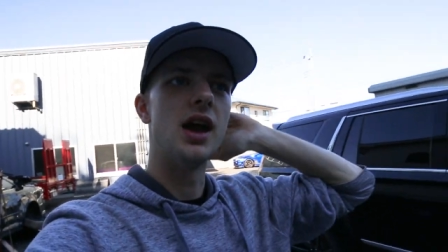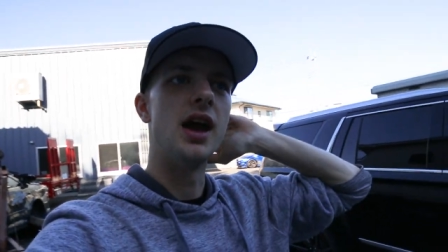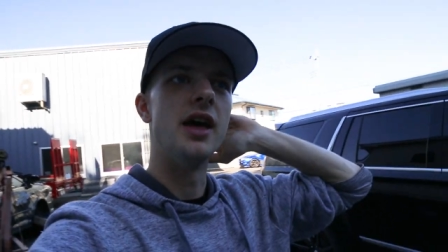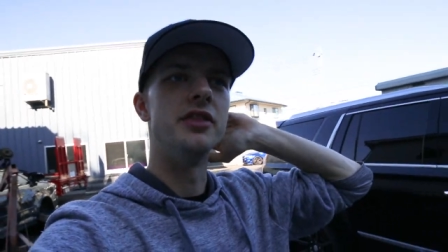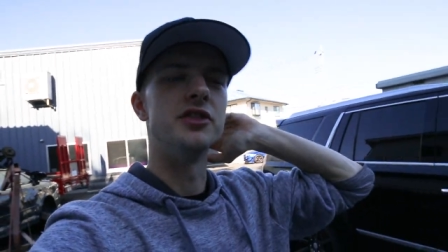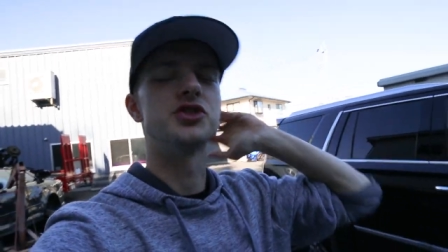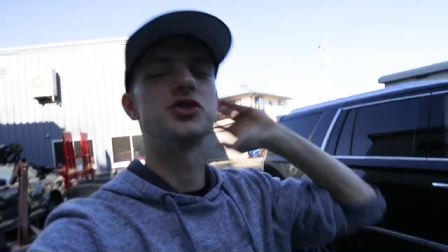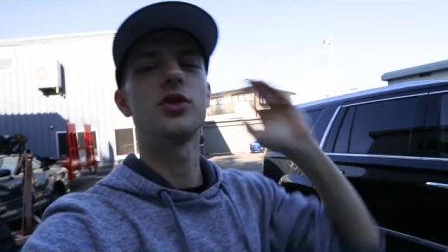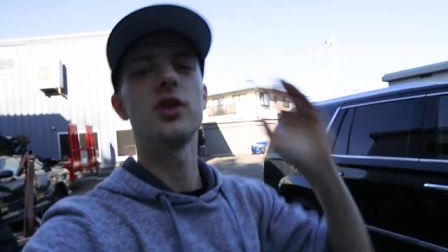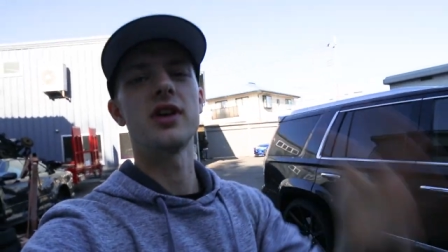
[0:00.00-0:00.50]

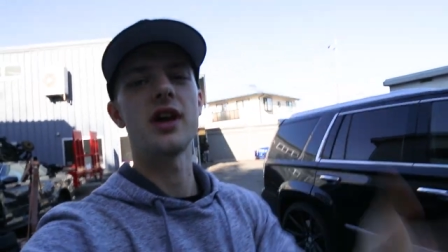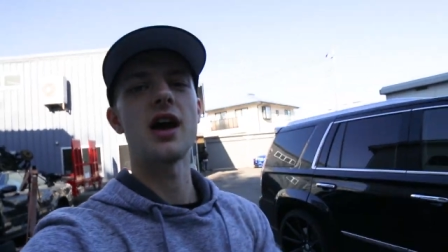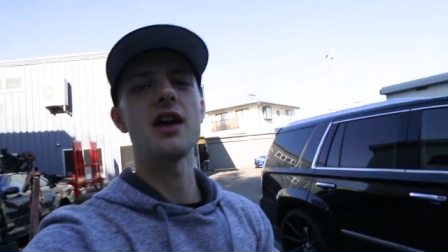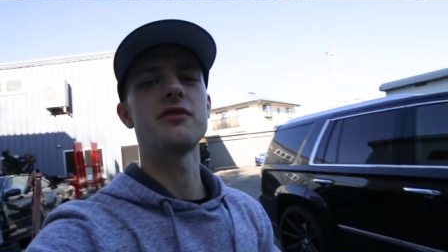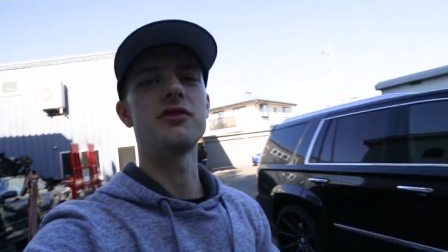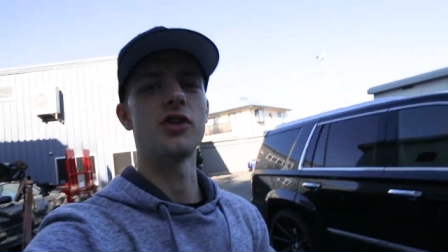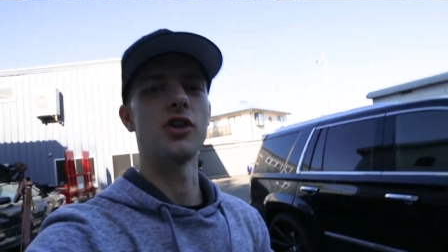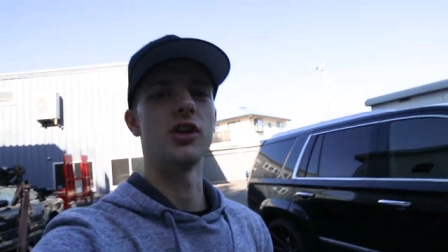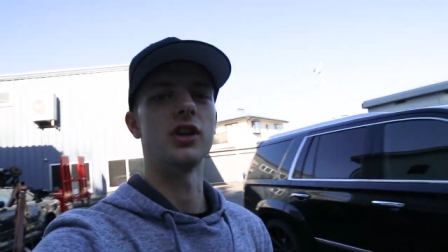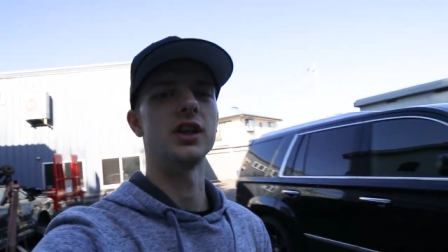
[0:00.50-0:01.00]
and the story
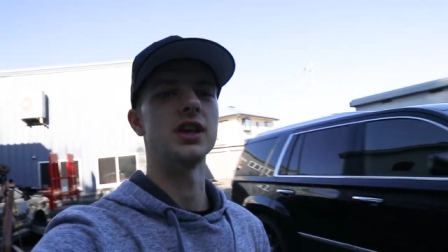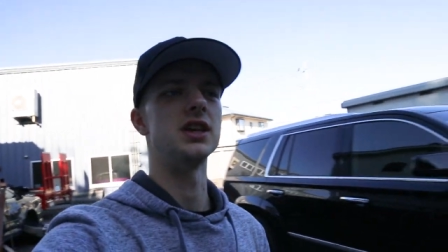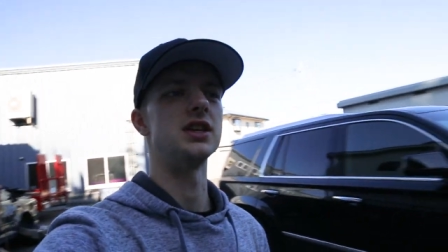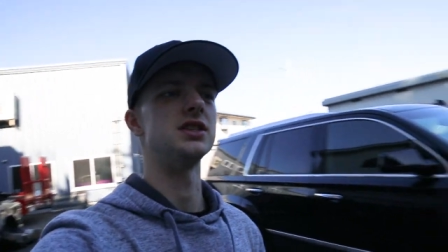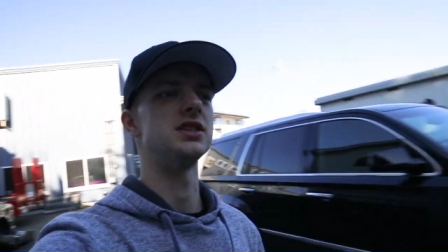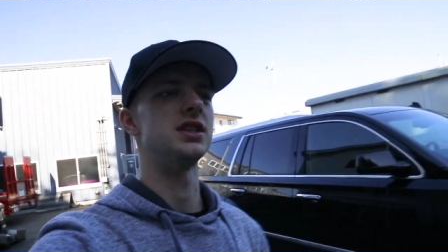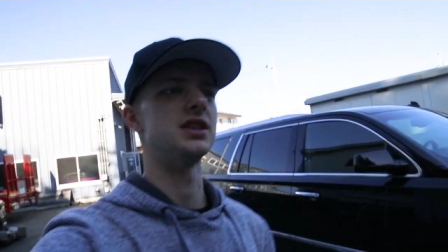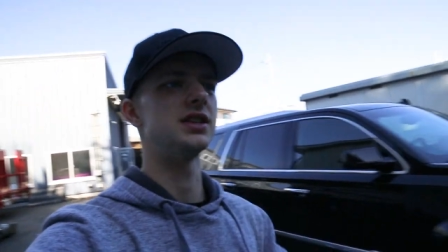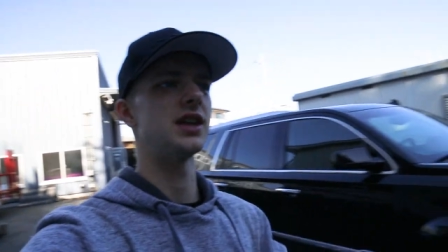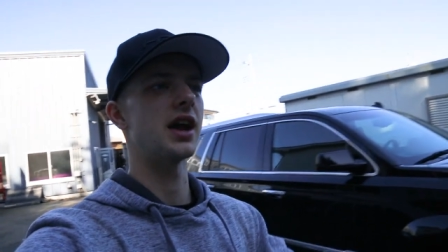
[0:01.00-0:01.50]
I've heard
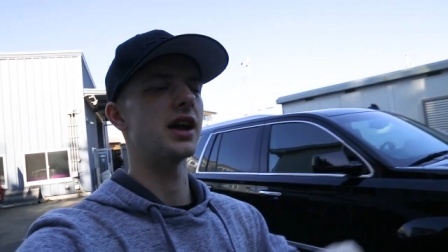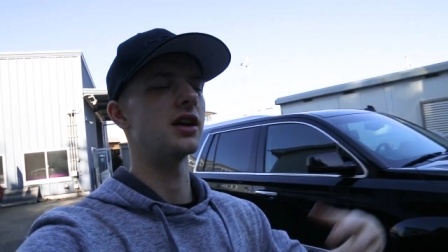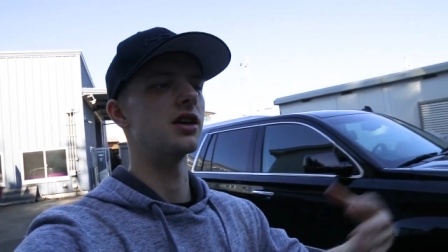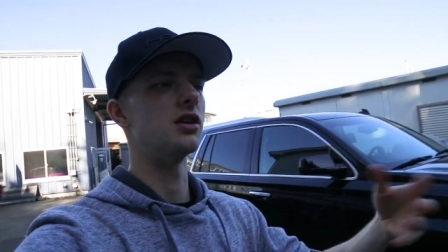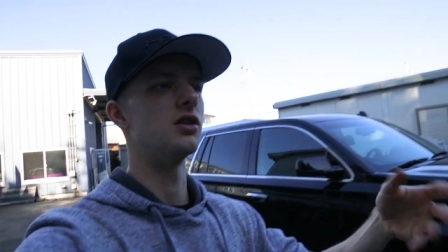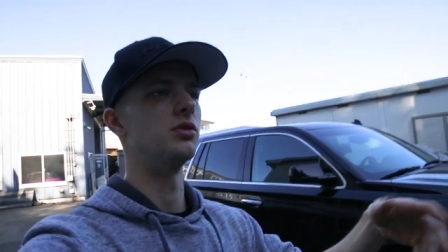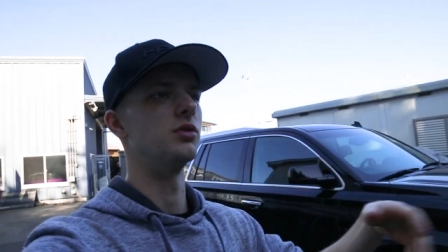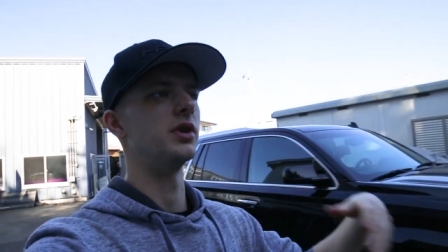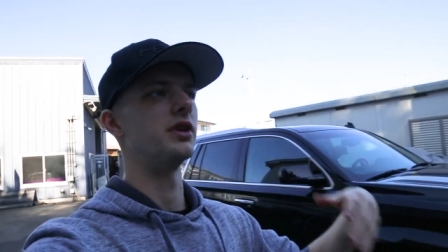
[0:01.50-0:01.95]
is that Daigo,